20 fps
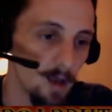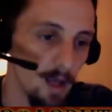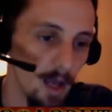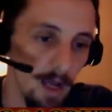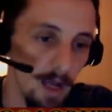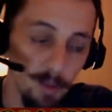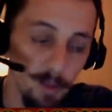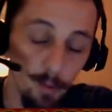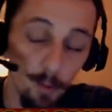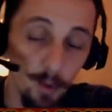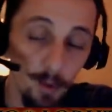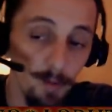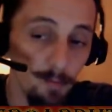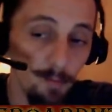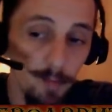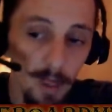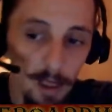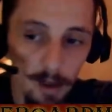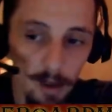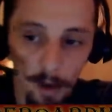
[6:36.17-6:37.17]
And it wouldn't
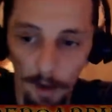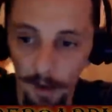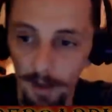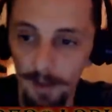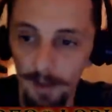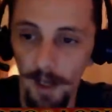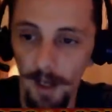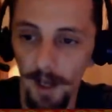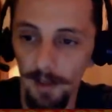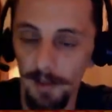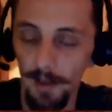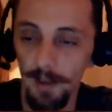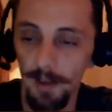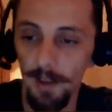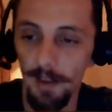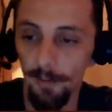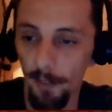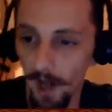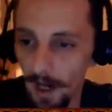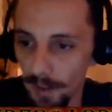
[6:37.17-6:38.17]
be hard to actually
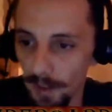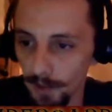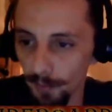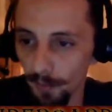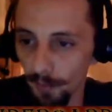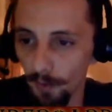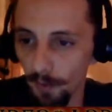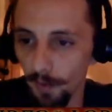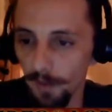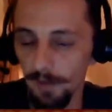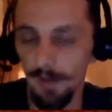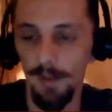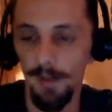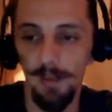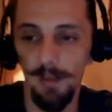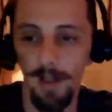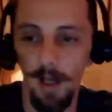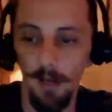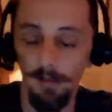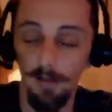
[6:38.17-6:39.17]
splash blue in this
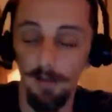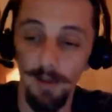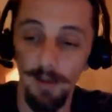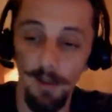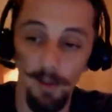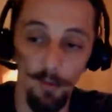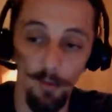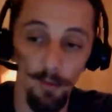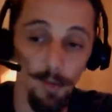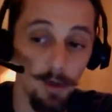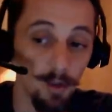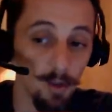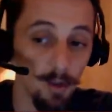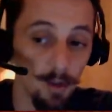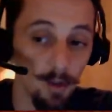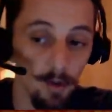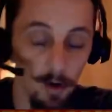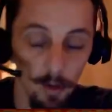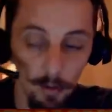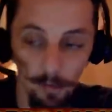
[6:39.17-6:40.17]
deck and start running
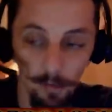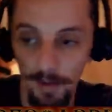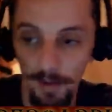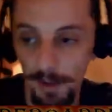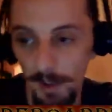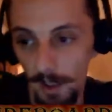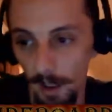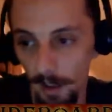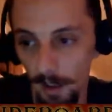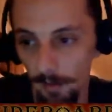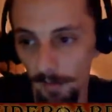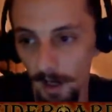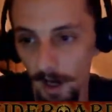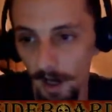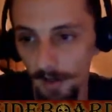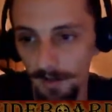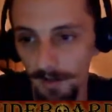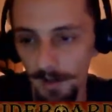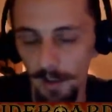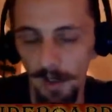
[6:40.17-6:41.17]
your own The Scarab
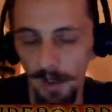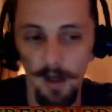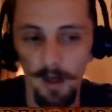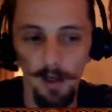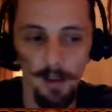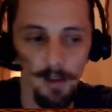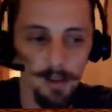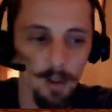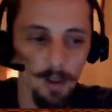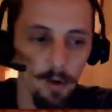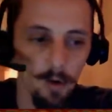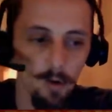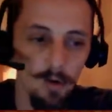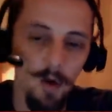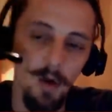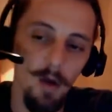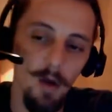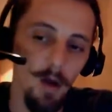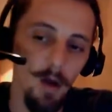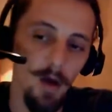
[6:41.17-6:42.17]
Gods. So,
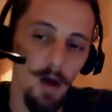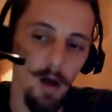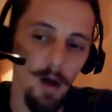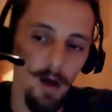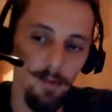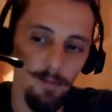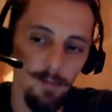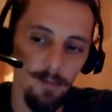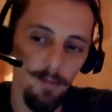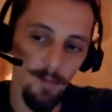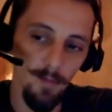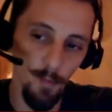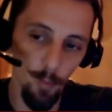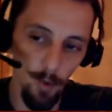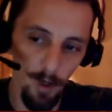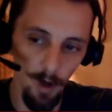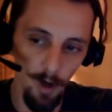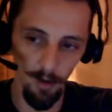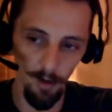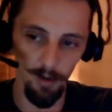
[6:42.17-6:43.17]

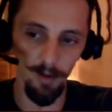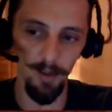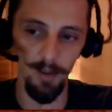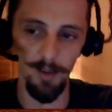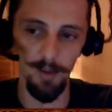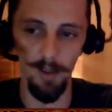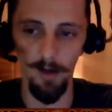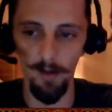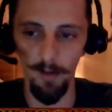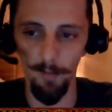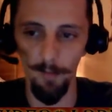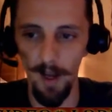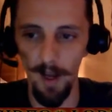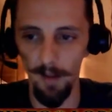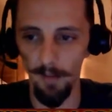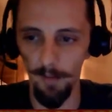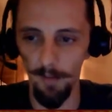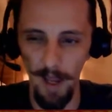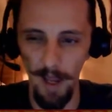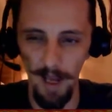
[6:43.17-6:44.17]
we are going to talk about
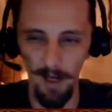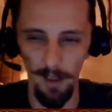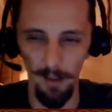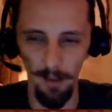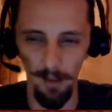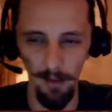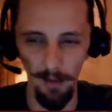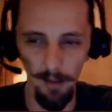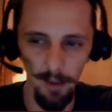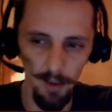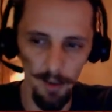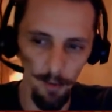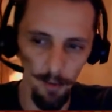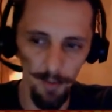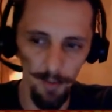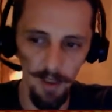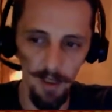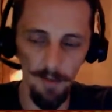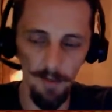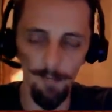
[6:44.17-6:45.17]
that a little
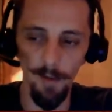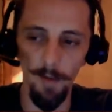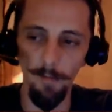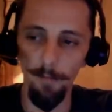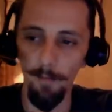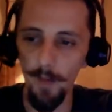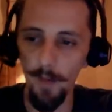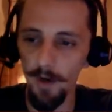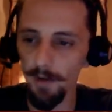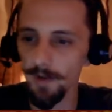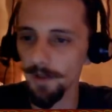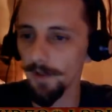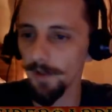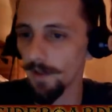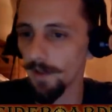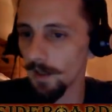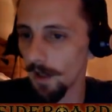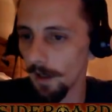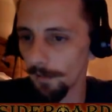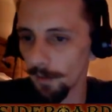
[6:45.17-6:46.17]
bit, but most of
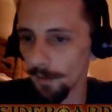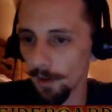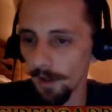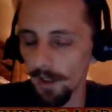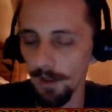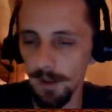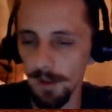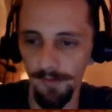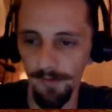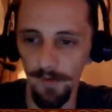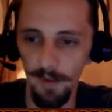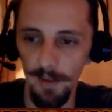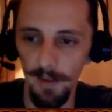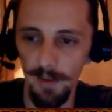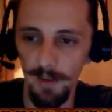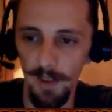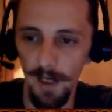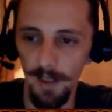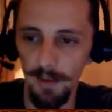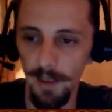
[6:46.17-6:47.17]
the upgrades for these
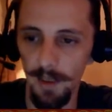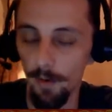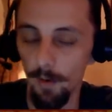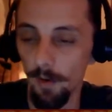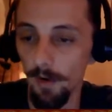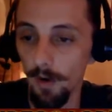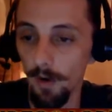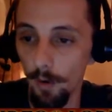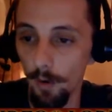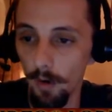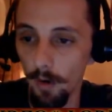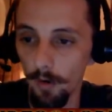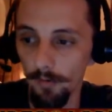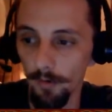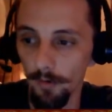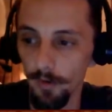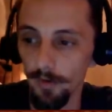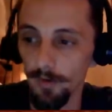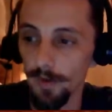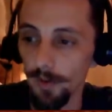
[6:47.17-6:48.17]
decks I will go
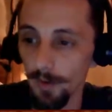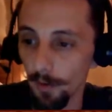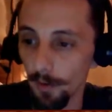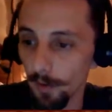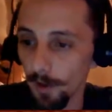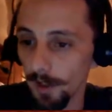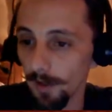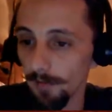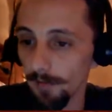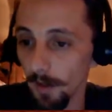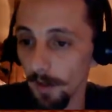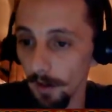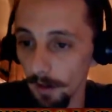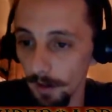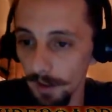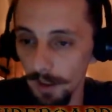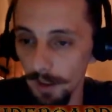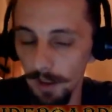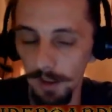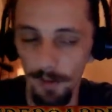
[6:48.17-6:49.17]
over during the
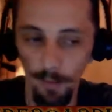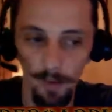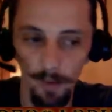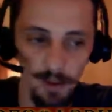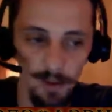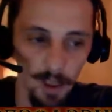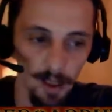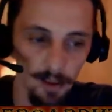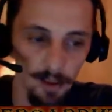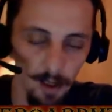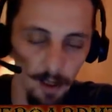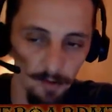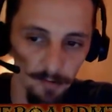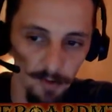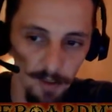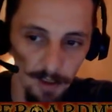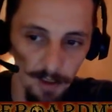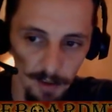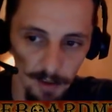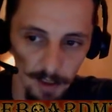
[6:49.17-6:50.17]
league in which I cover
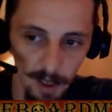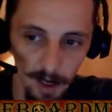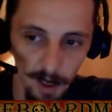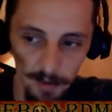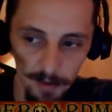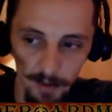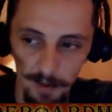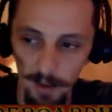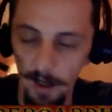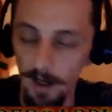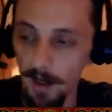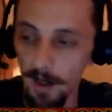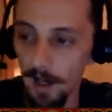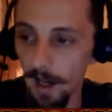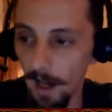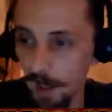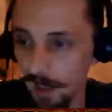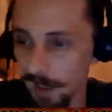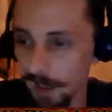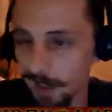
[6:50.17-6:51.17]
these decks.
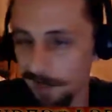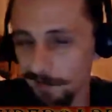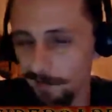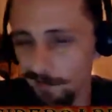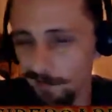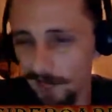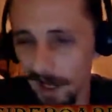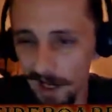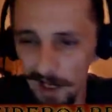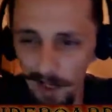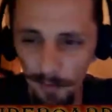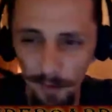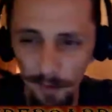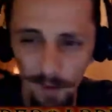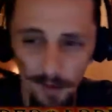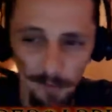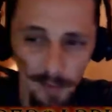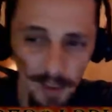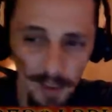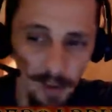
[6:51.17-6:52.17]
And I am
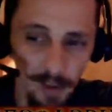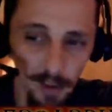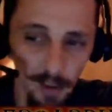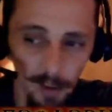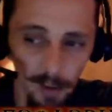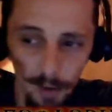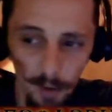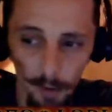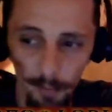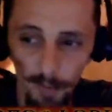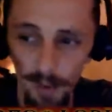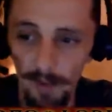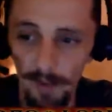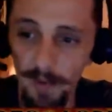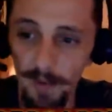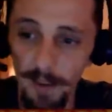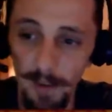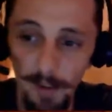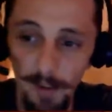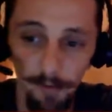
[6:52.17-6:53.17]
going to mention a little bit
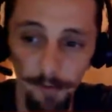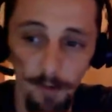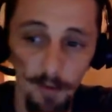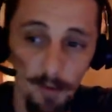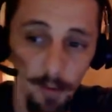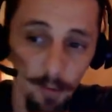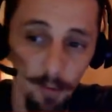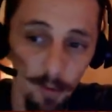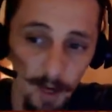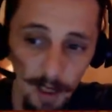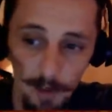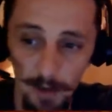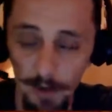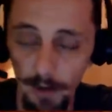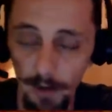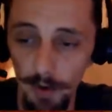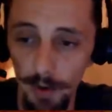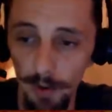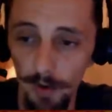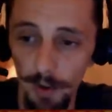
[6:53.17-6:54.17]
the different
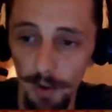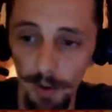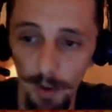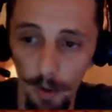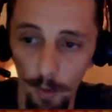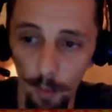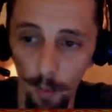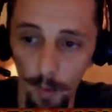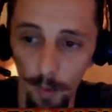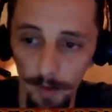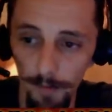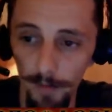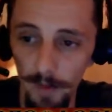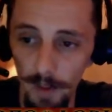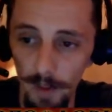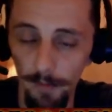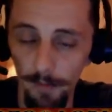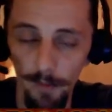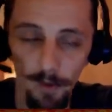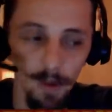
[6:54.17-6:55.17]
directions you could go with the
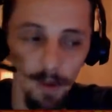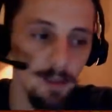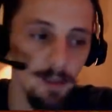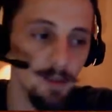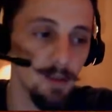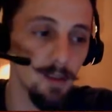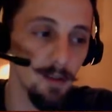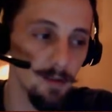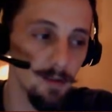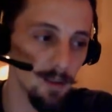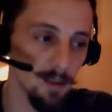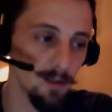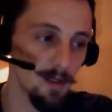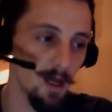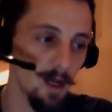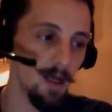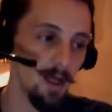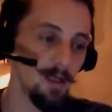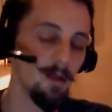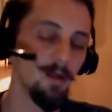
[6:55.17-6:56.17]
upgrades
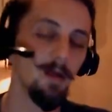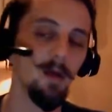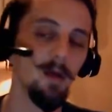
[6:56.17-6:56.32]
tonight.